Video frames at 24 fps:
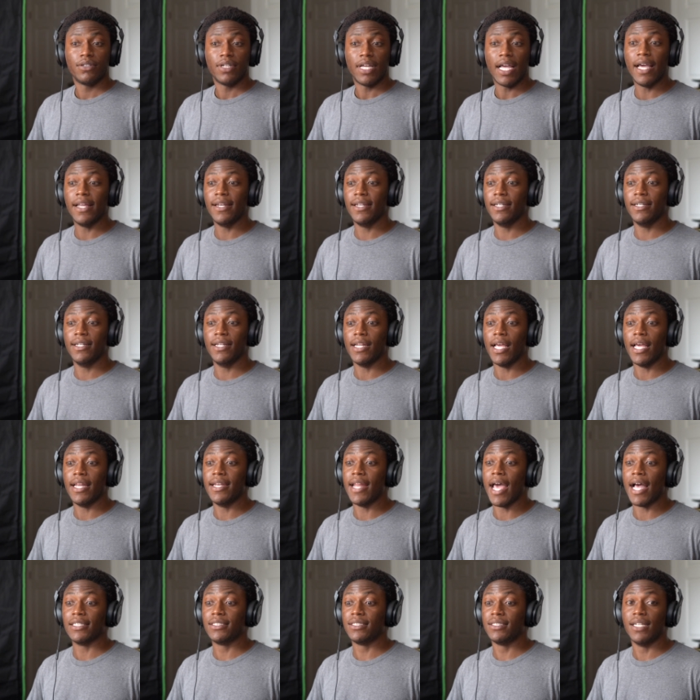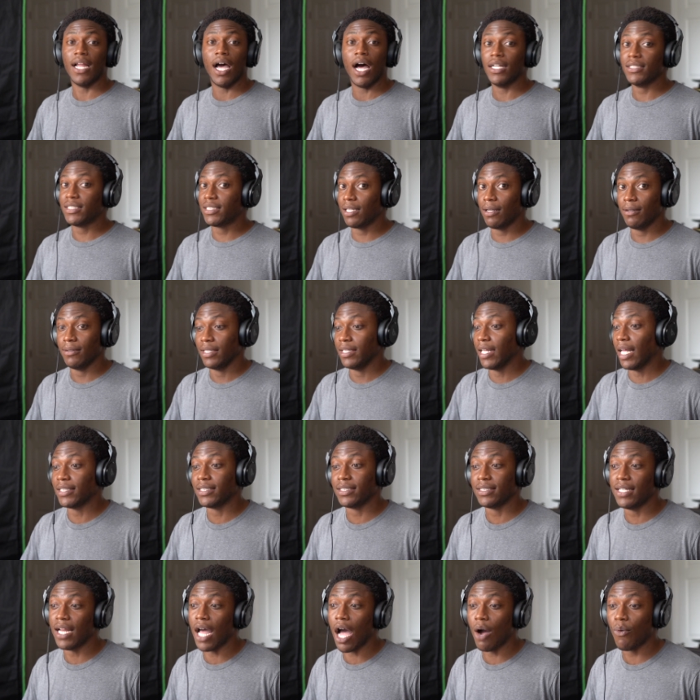and that's not
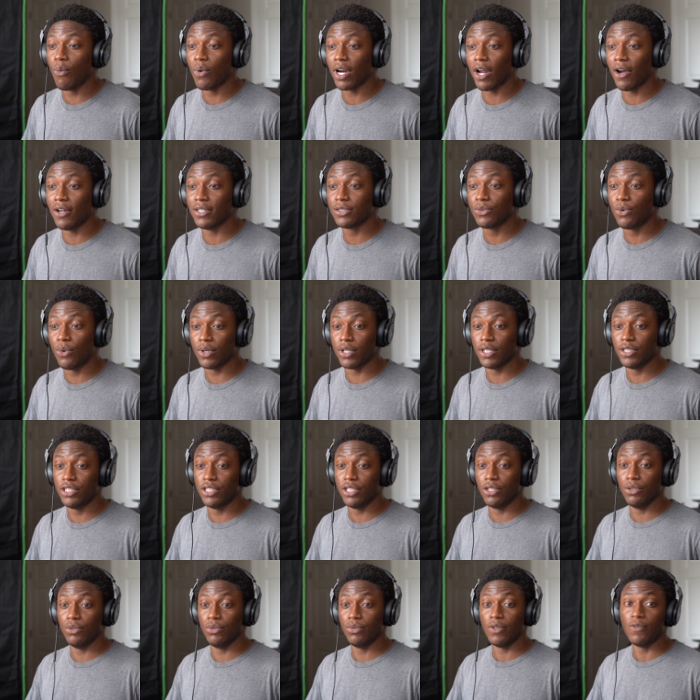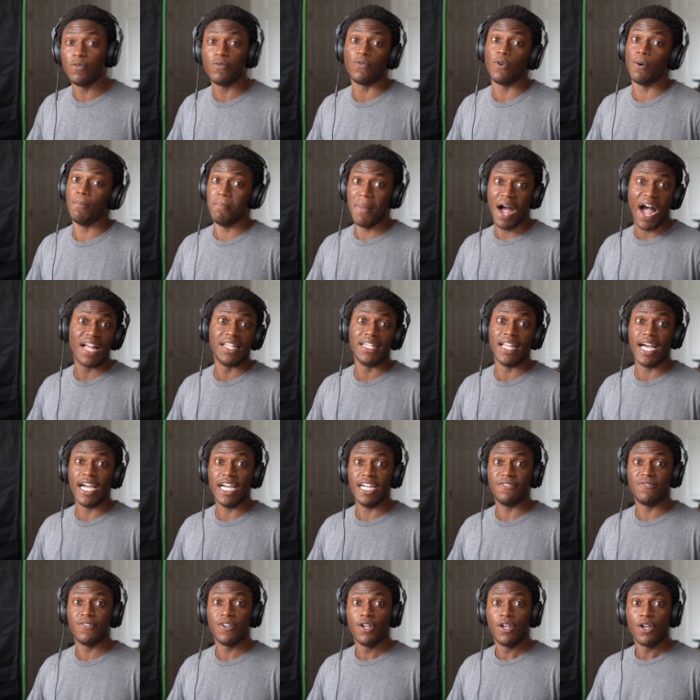what I was going to do for my
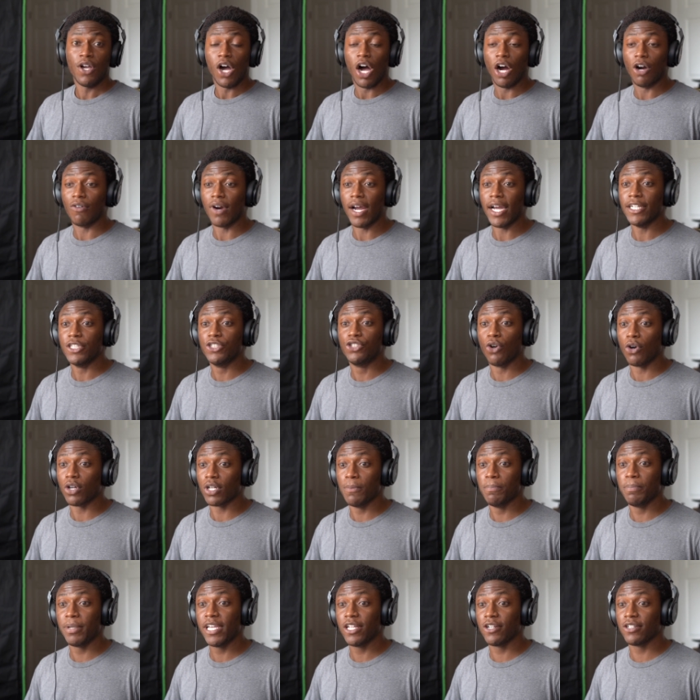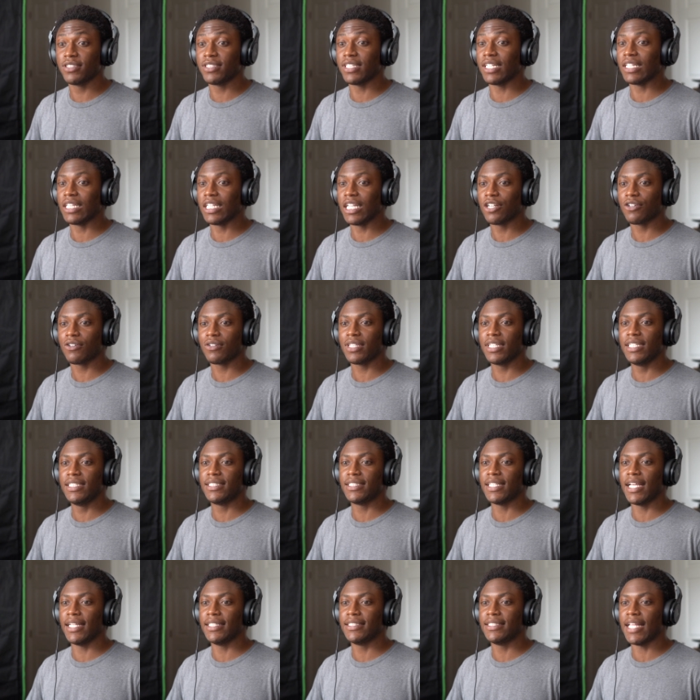life. All right. Jordan Peterson literally
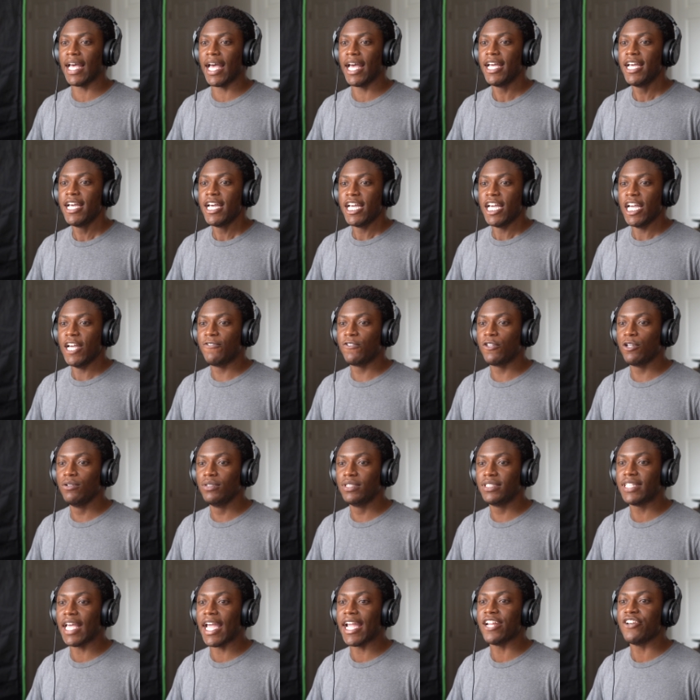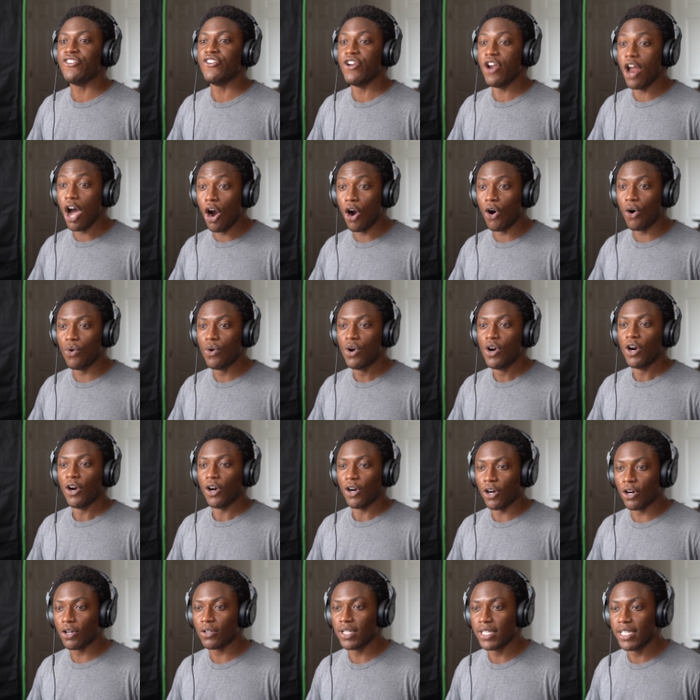says that if you say no
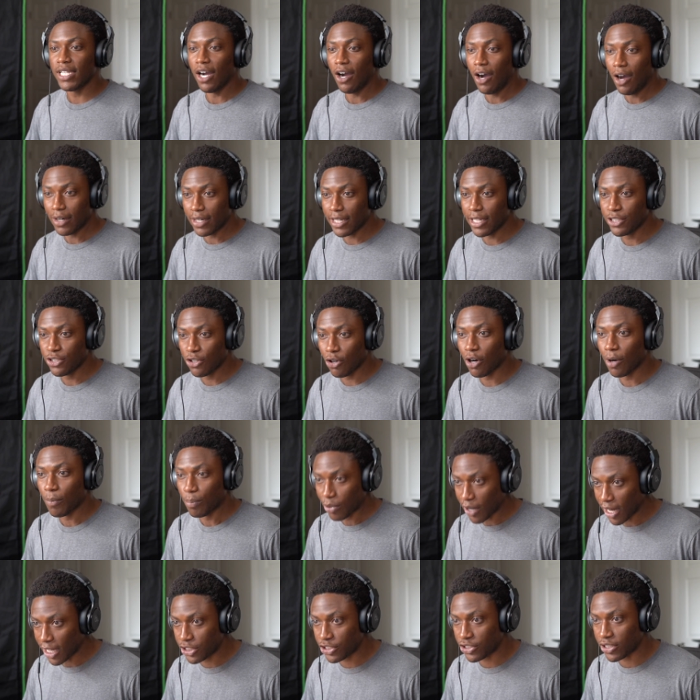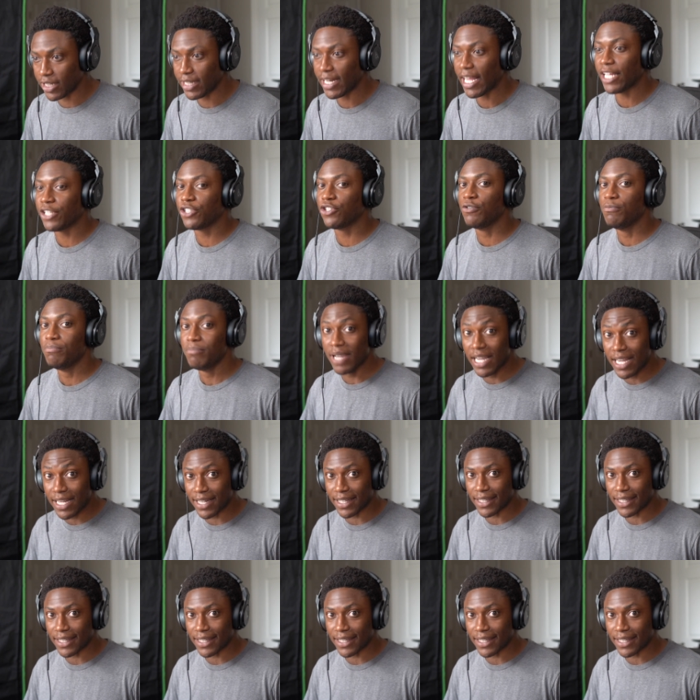early on in your oppression and you mean